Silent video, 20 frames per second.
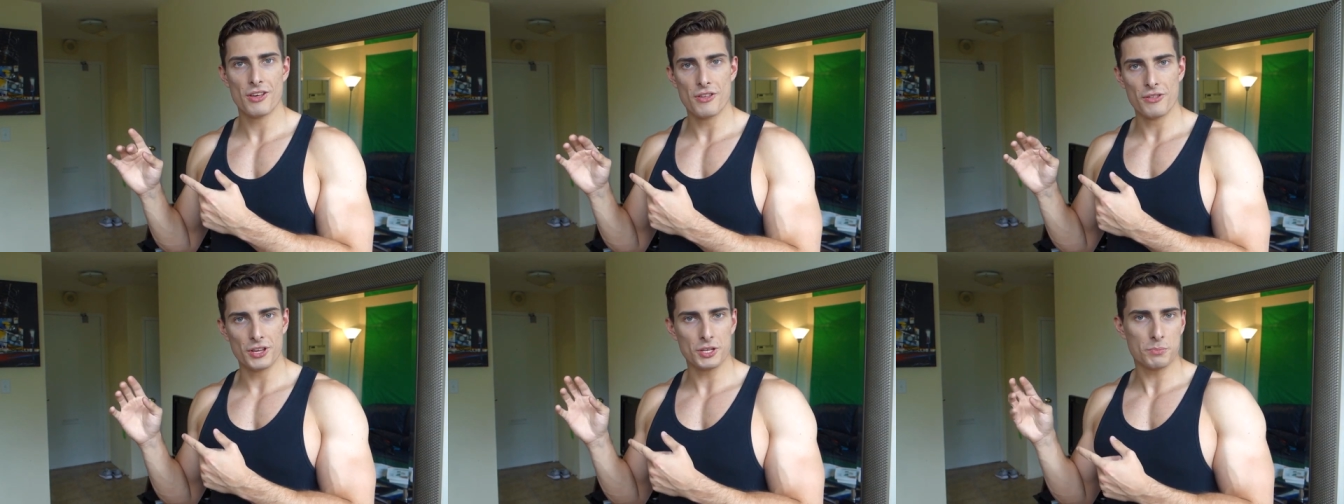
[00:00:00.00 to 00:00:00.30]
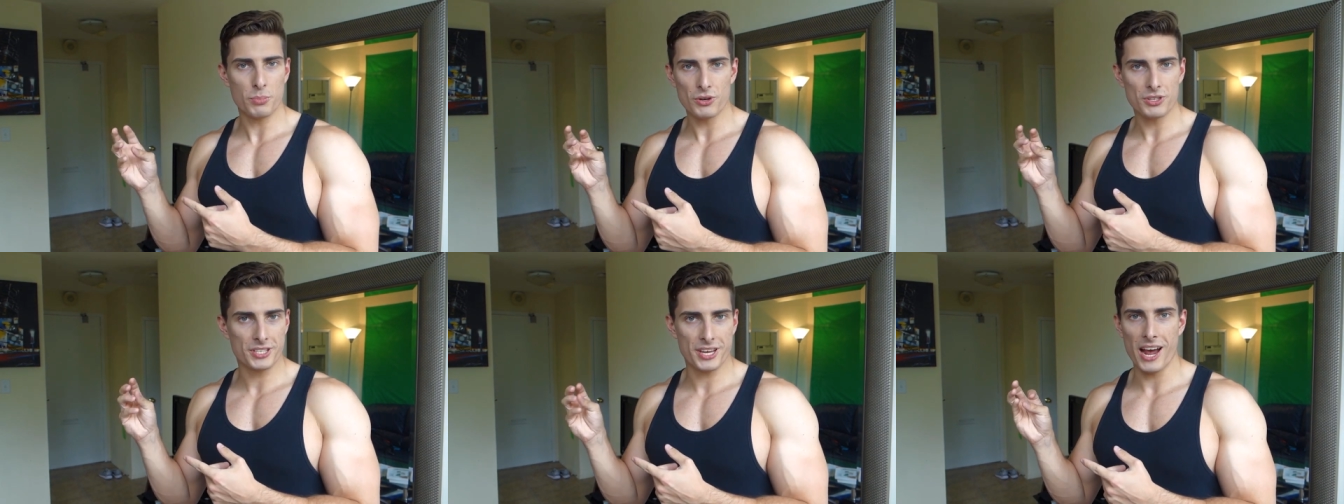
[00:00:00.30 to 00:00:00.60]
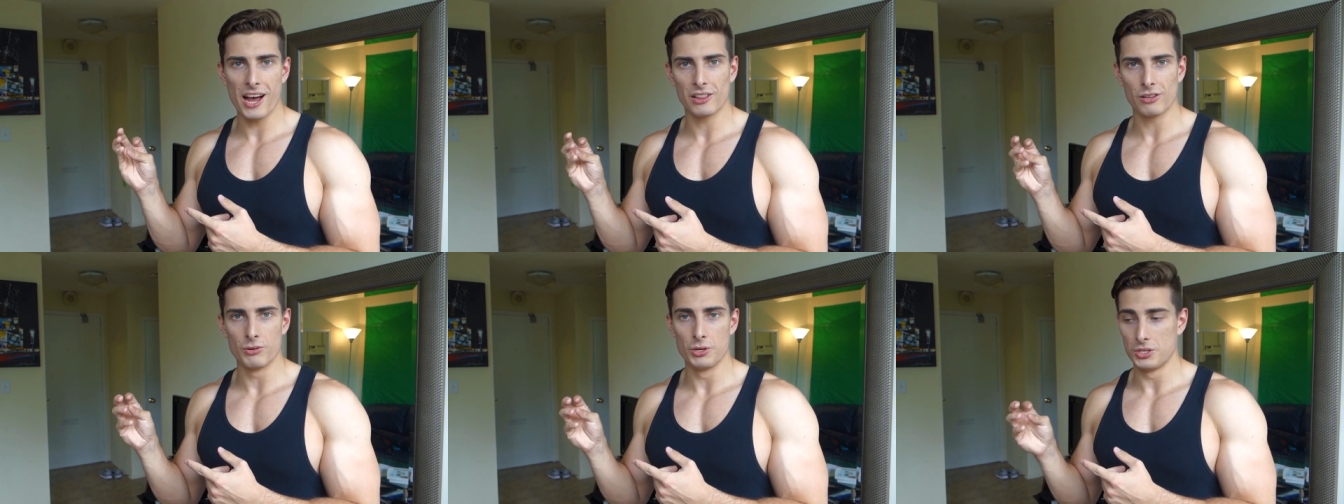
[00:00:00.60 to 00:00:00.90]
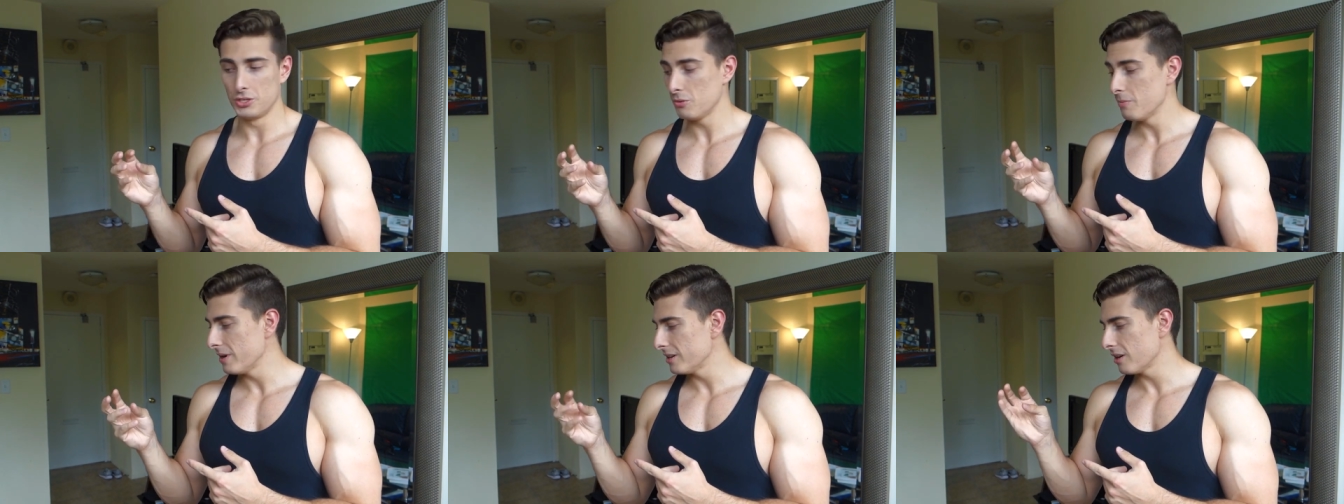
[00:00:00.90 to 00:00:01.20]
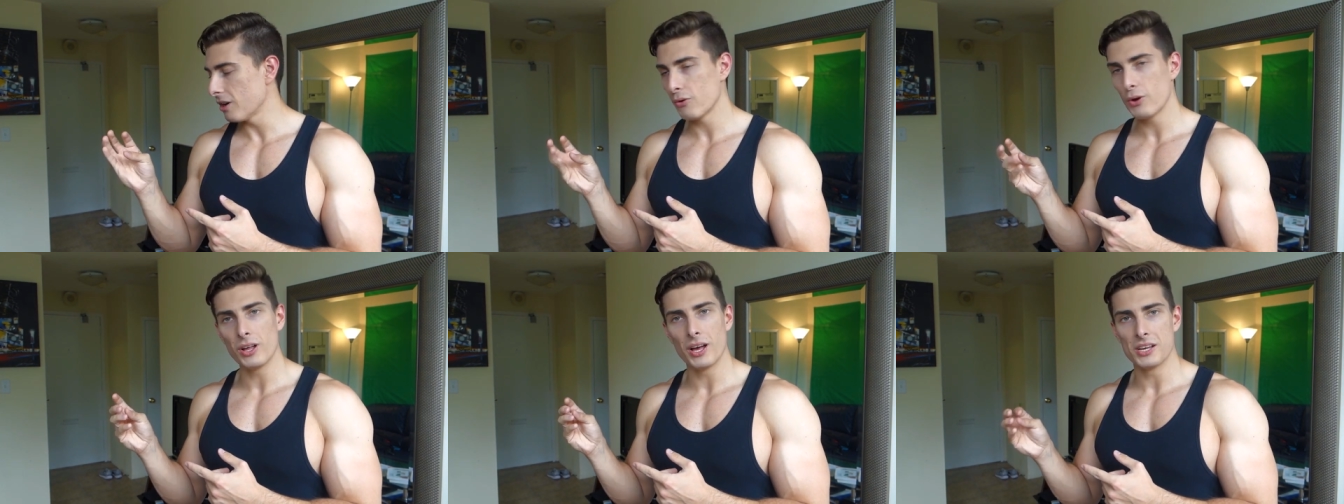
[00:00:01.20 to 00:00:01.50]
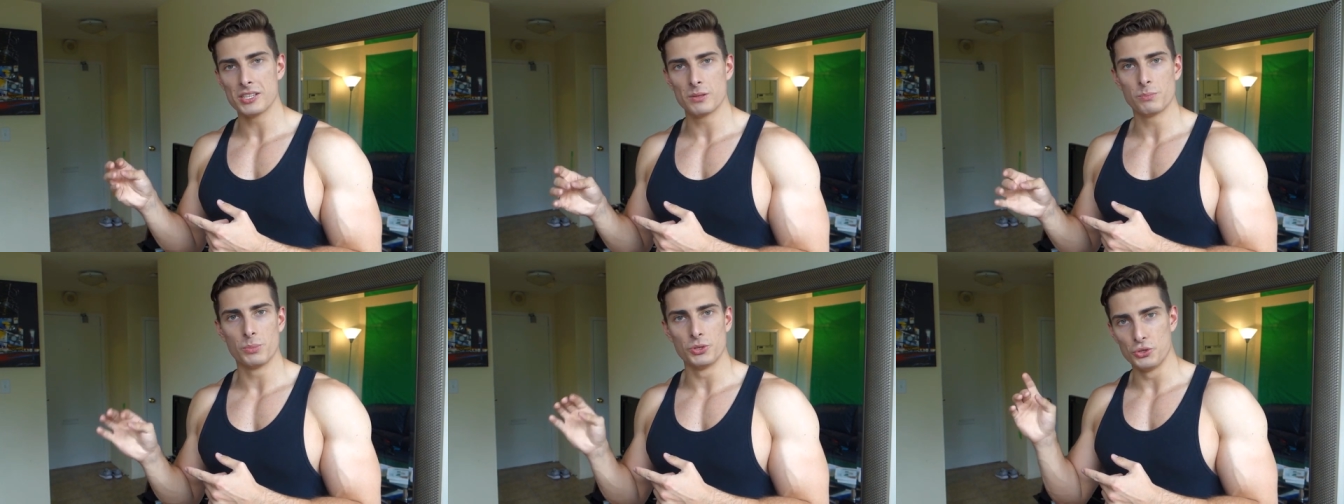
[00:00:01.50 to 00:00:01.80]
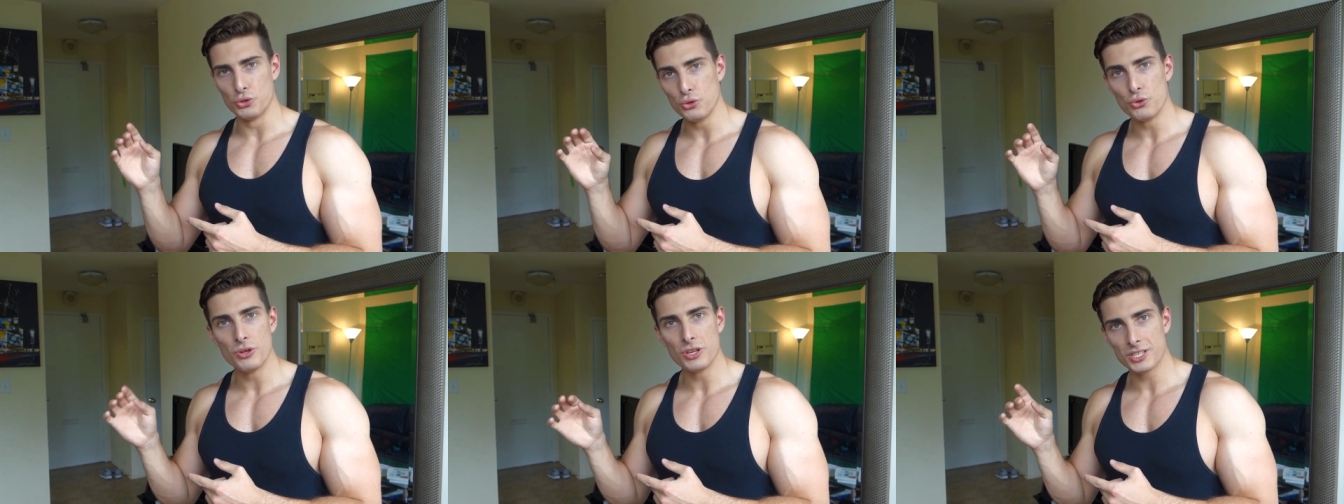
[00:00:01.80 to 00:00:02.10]
This burns calories. You may not realize it, but
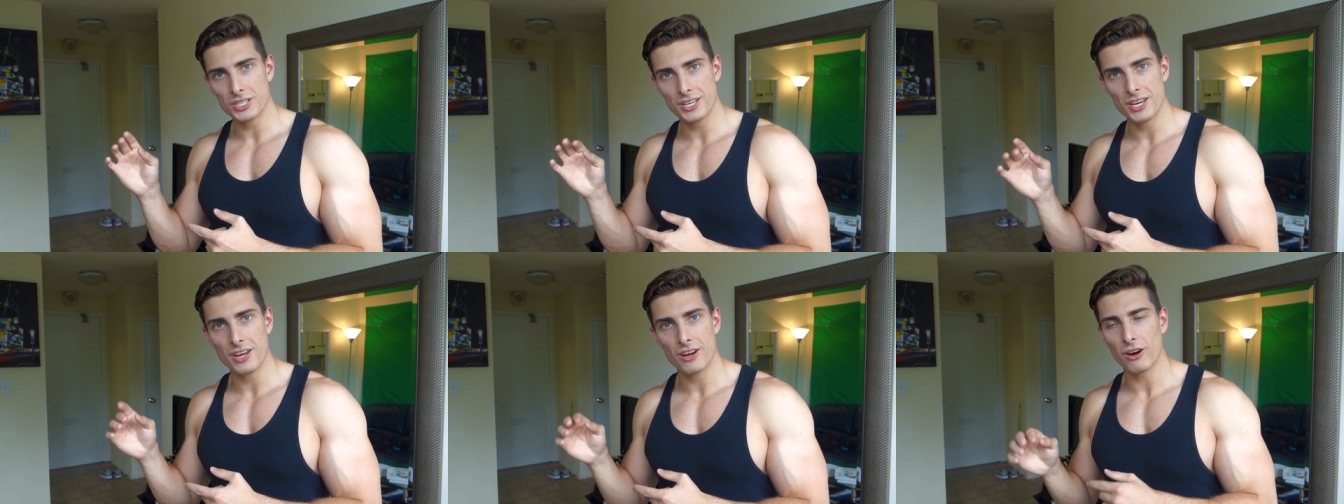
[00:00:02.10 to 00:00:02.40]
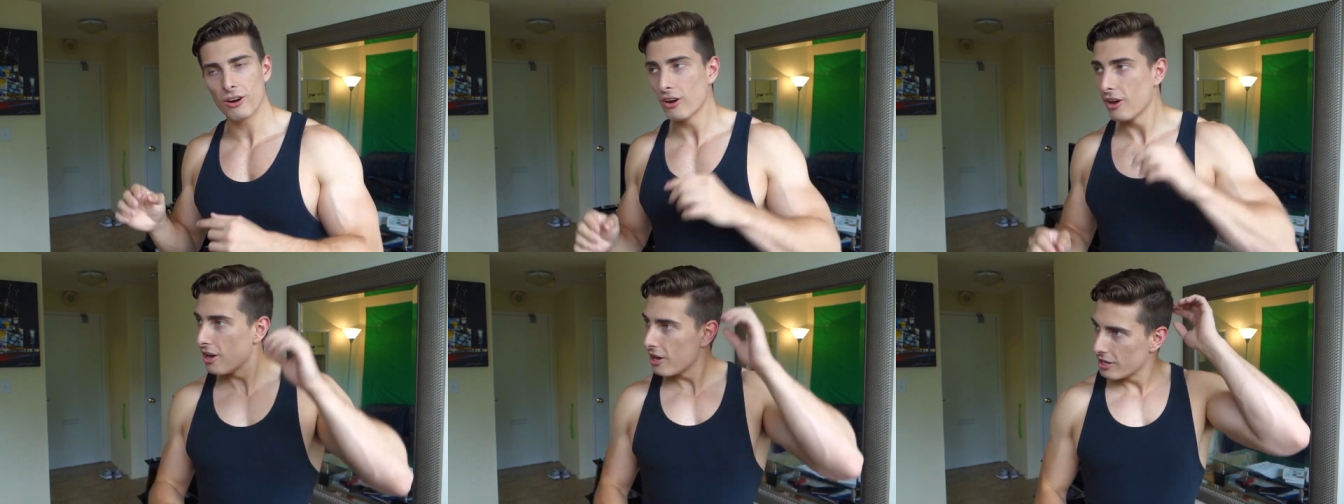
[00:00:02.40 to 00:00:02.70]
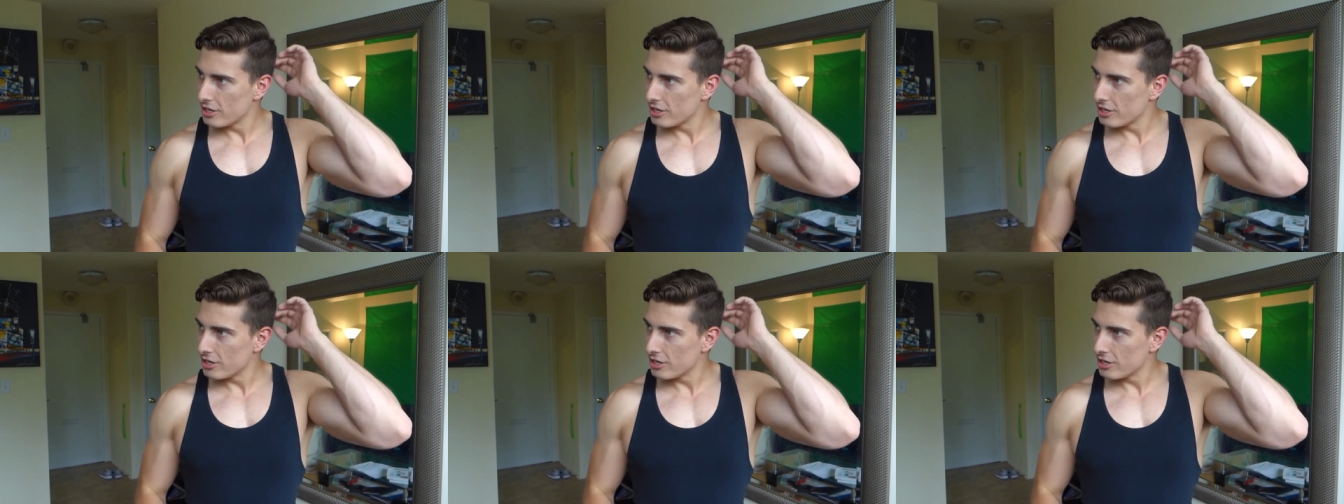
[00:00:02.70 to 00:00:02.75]
you do this here,